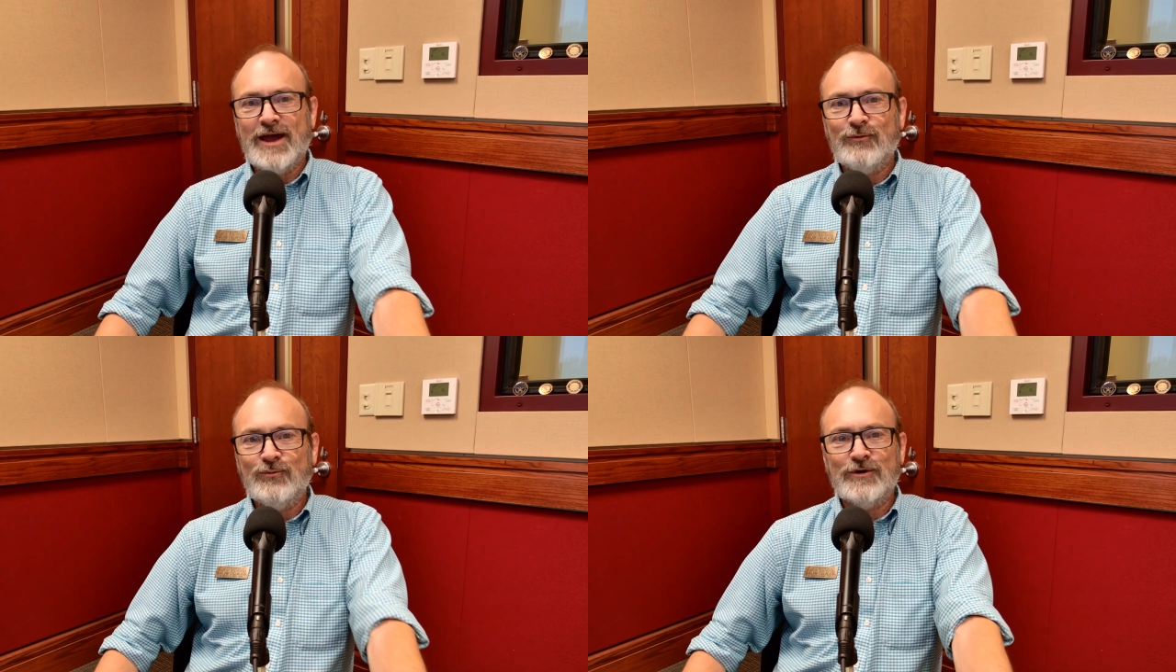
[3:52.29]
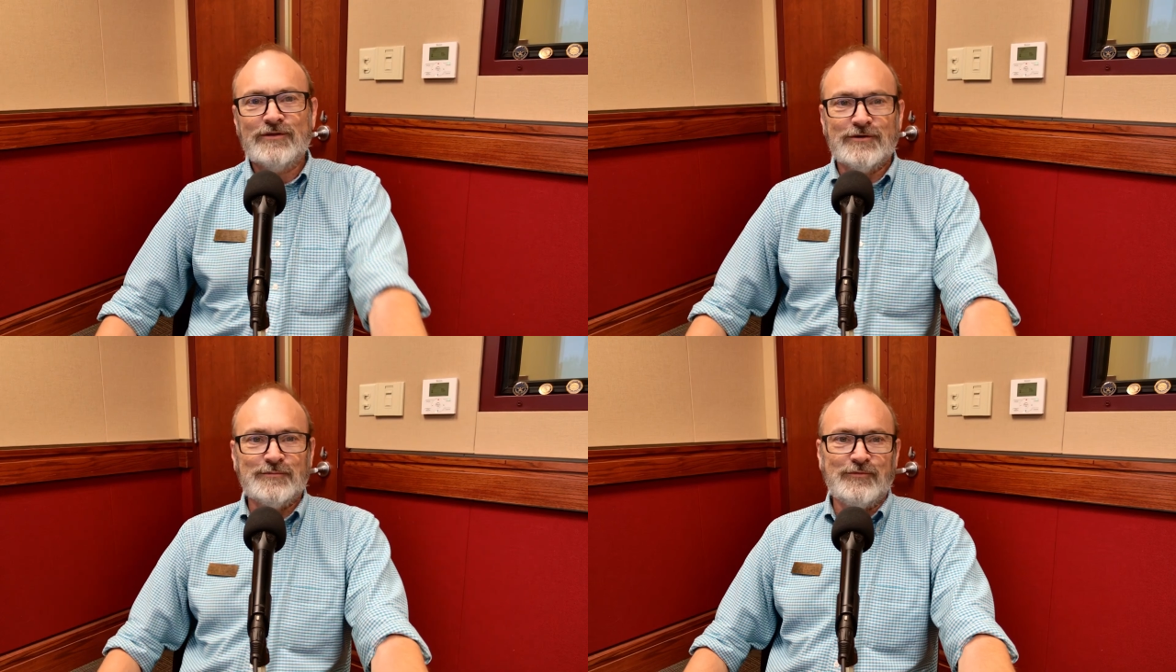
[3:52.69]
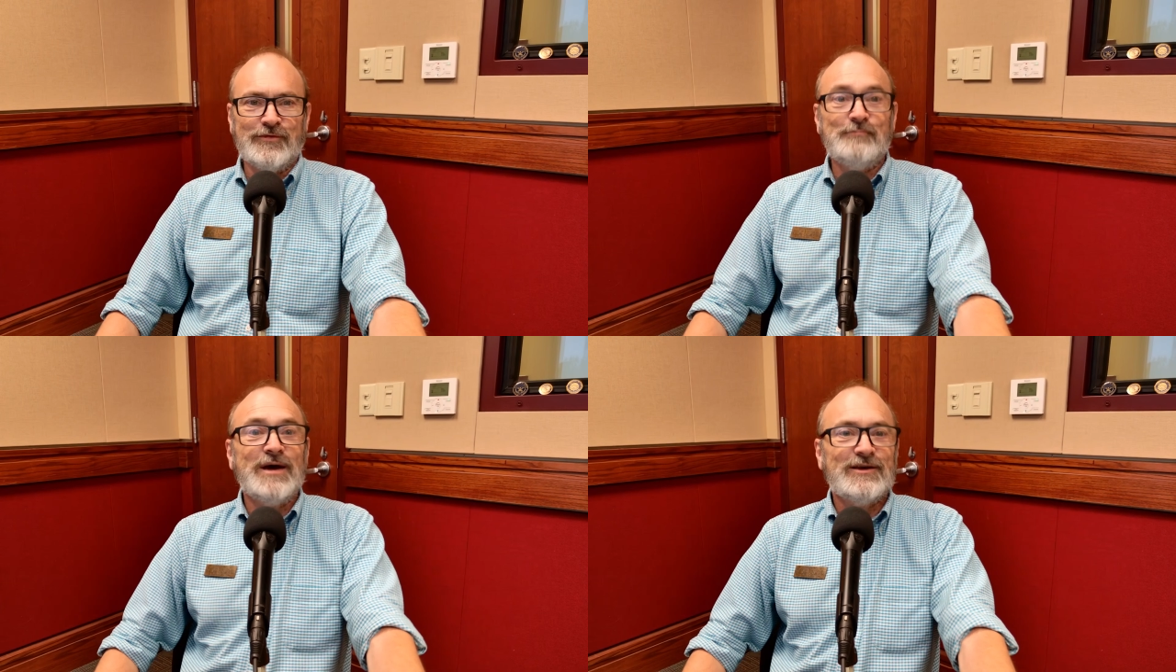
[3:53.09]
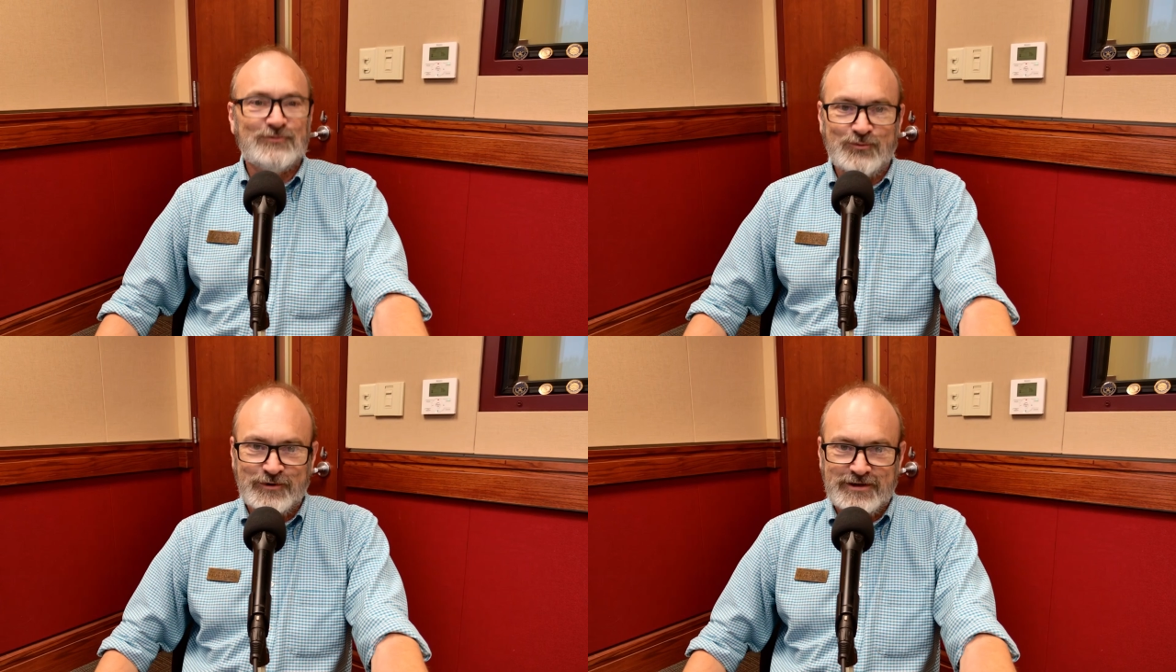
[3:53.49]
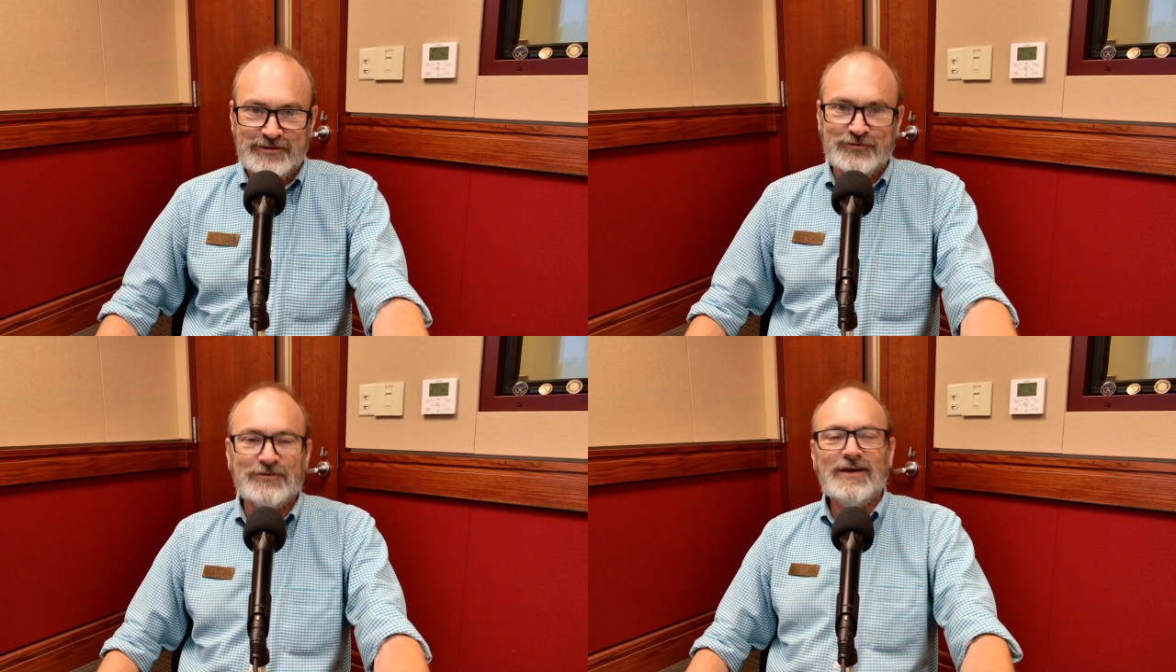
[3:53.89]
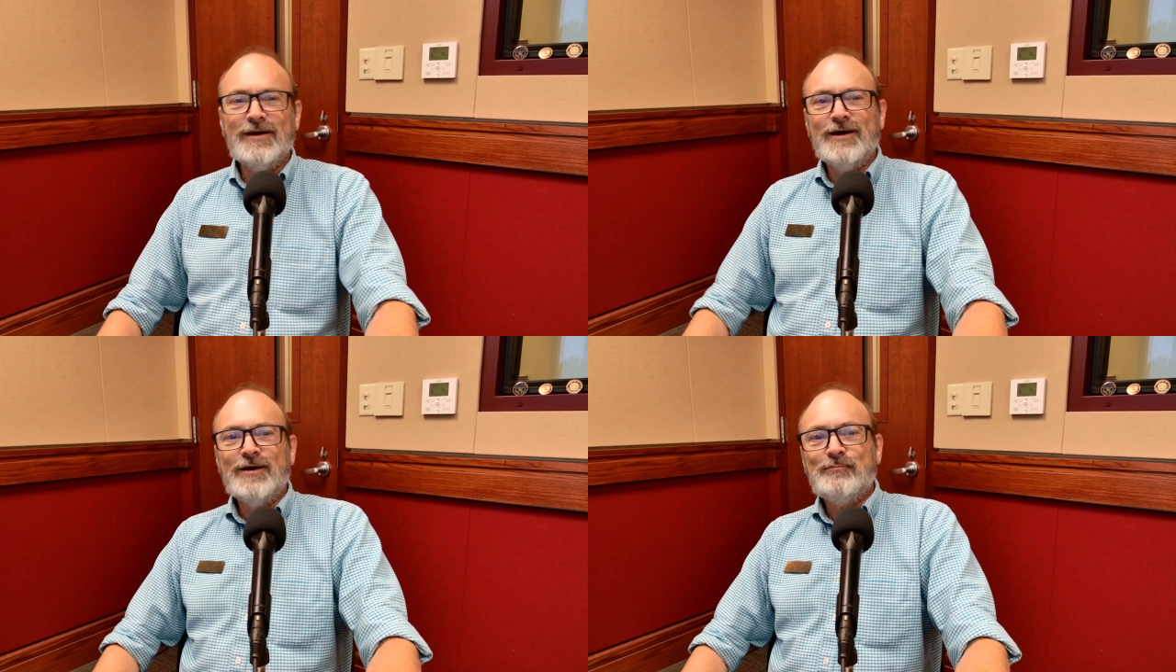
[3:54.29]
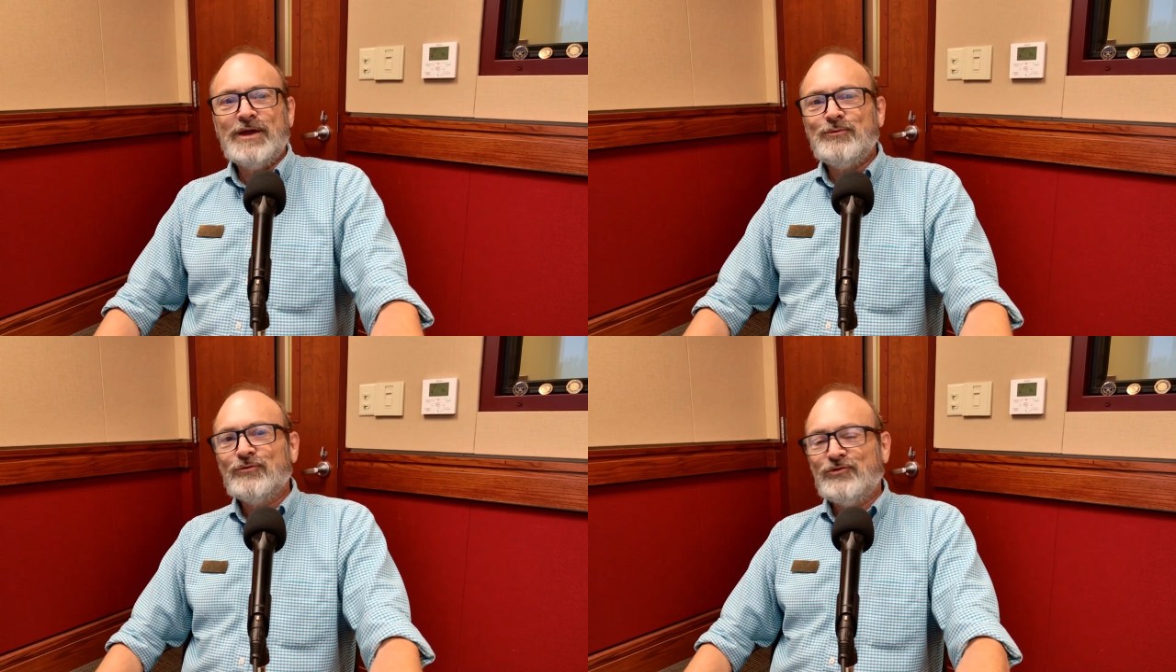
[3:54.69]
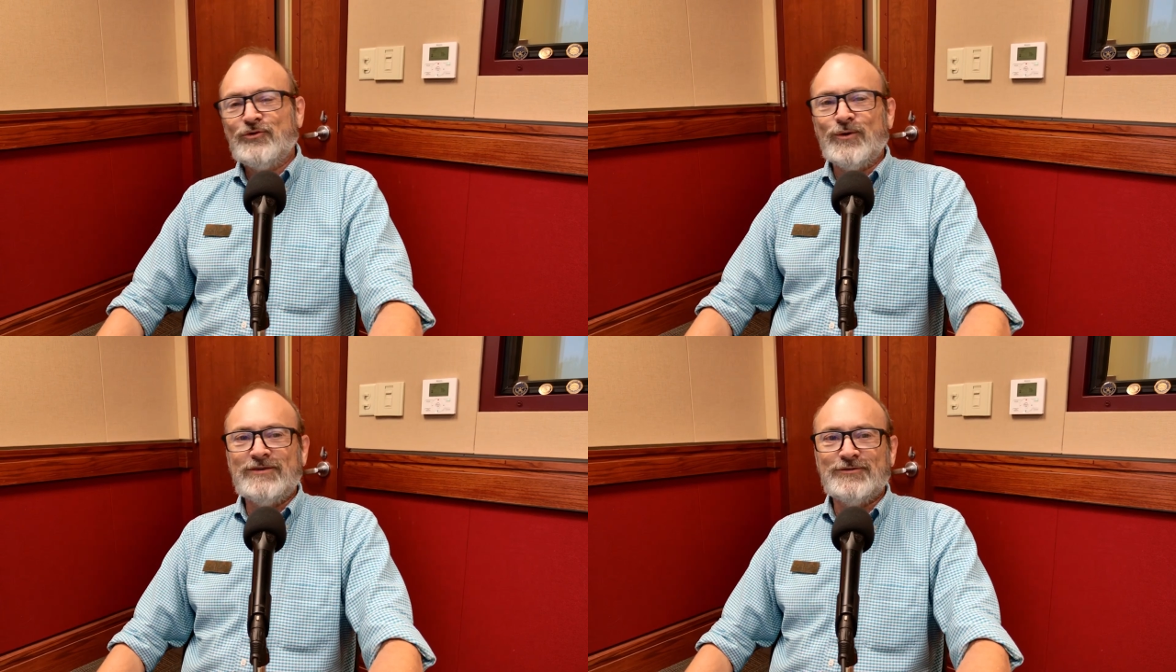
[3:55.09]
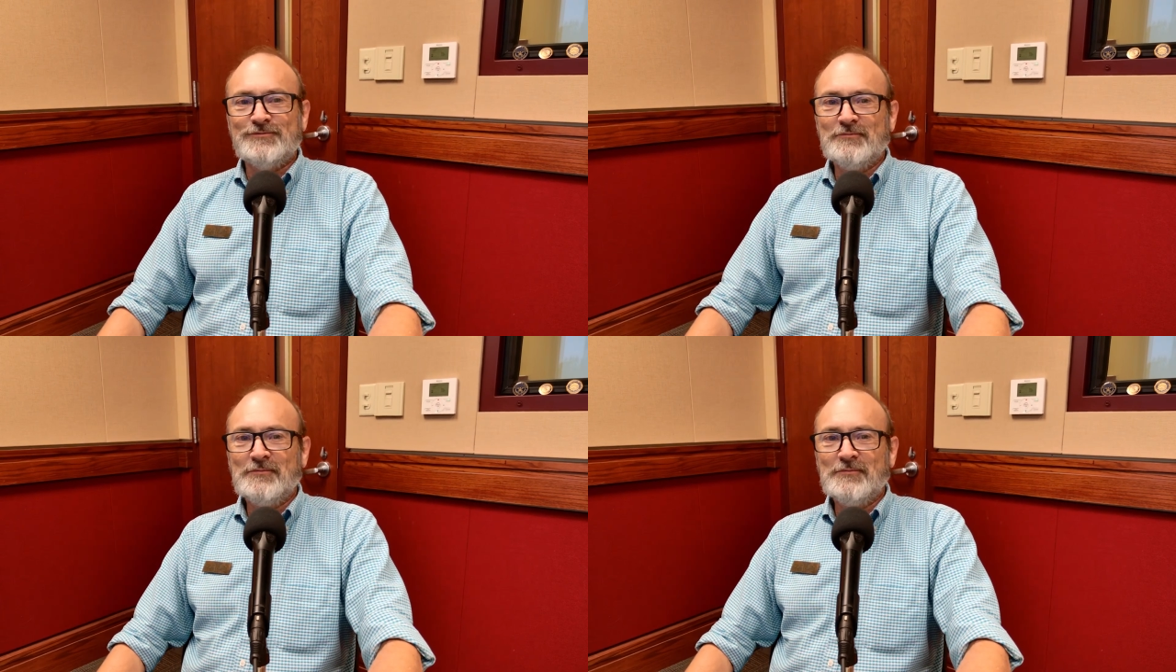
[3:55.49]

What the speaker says: out one of the best ones. People's Choice,